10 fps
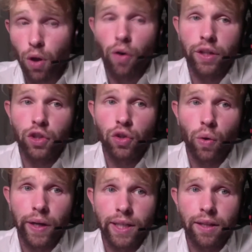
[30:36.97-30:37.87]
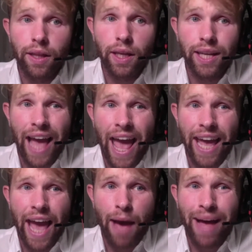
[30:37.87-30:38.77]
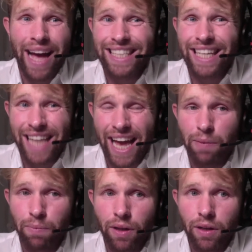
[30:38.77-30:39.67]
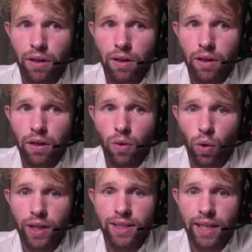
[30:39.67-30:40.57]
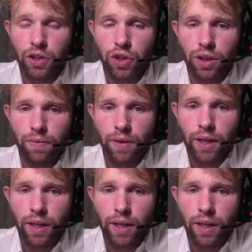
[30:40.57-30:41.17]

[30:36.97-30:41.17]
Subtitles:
already joined the AMSSM organization,